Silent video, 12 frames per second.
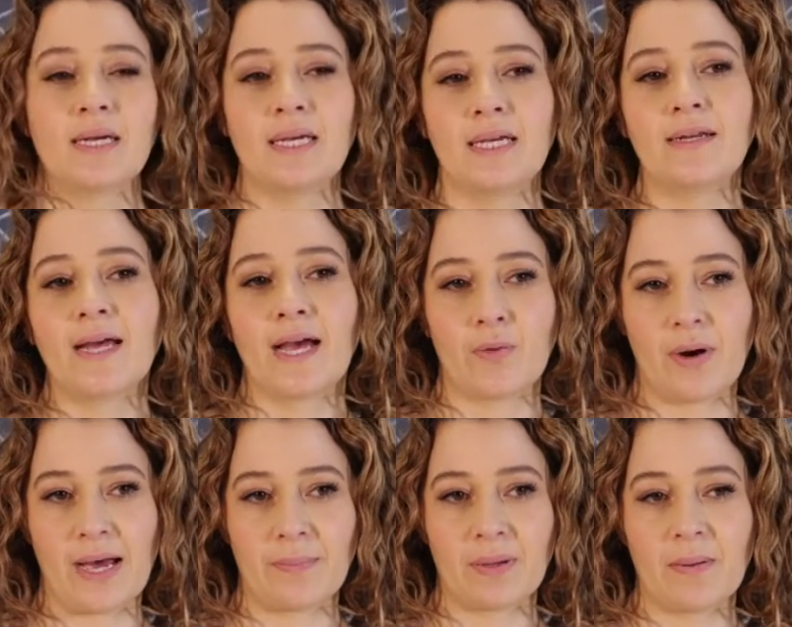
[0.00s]
in a
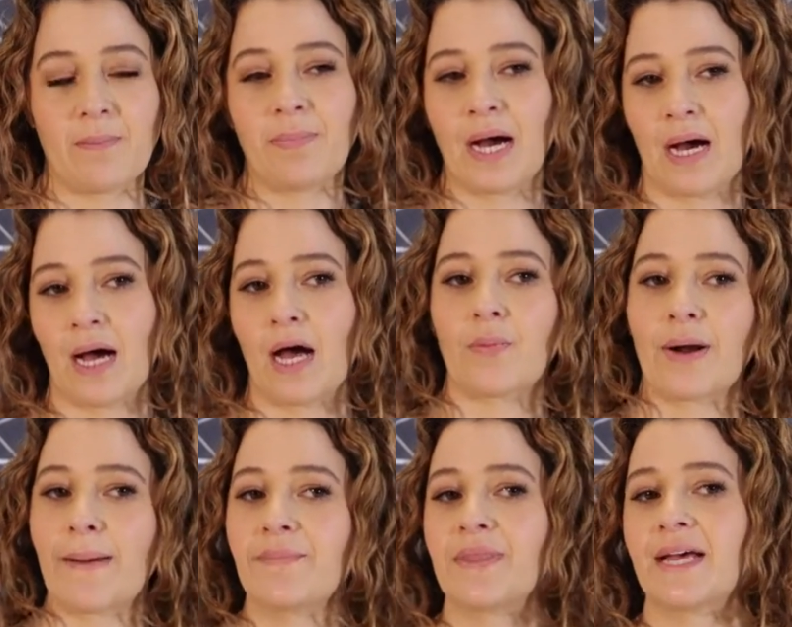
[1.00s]
wrap. But a
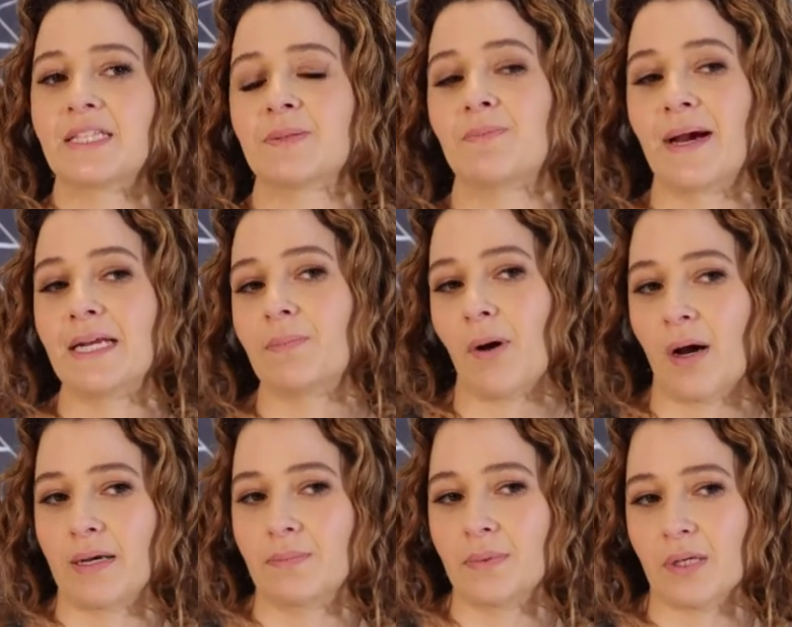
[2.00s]
wrap that's made
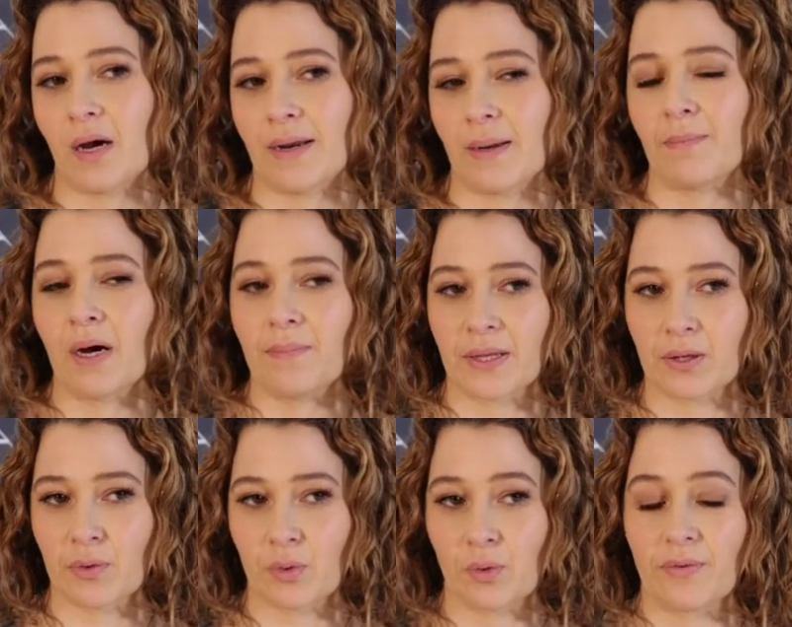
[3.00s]
by Umtada, my
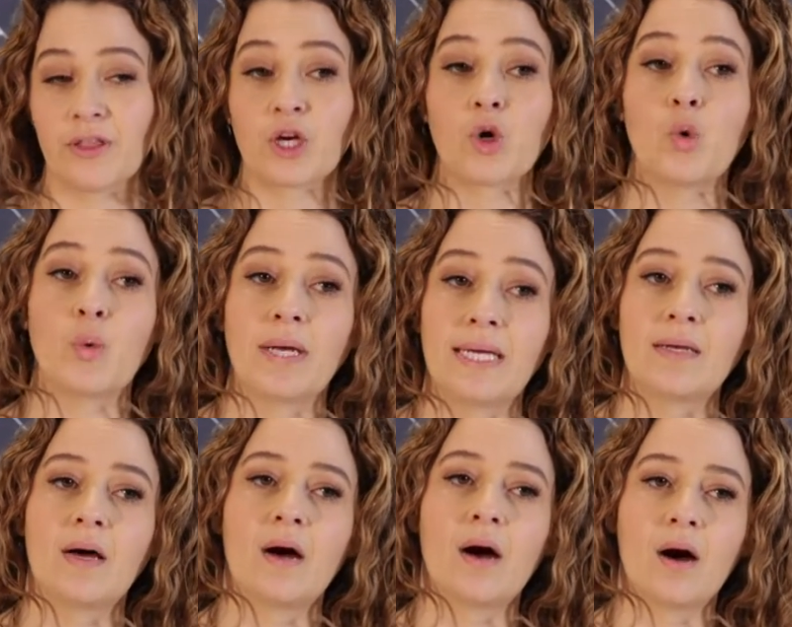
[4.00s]
mother-in-law, the
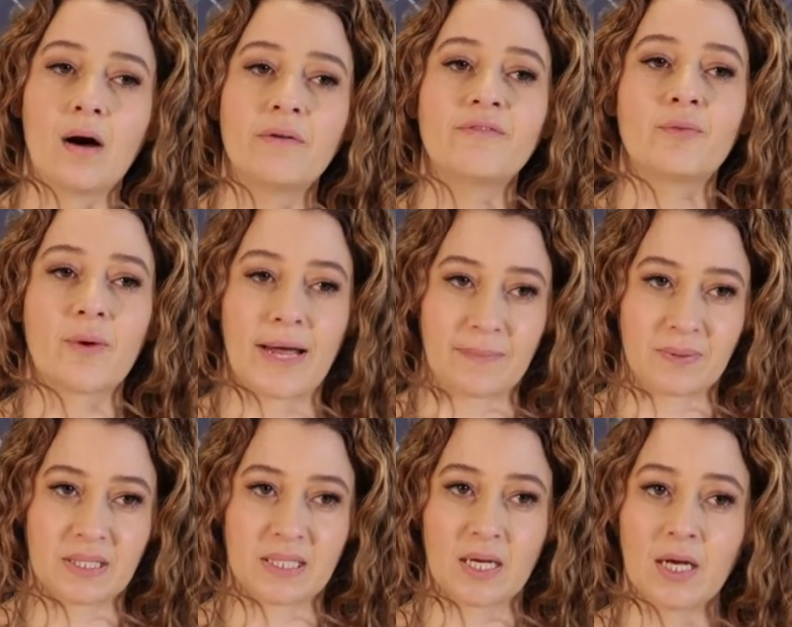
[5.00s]
queen of
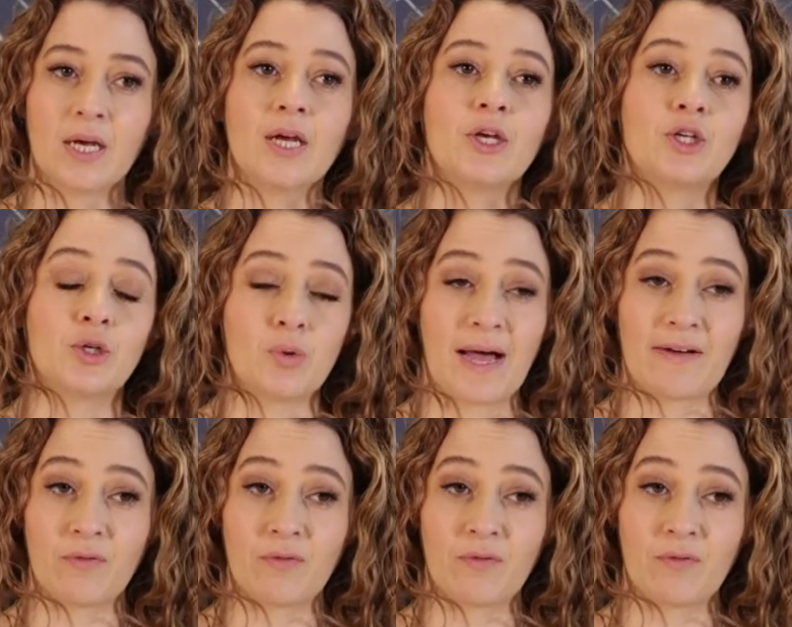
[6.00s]
wraps. You will have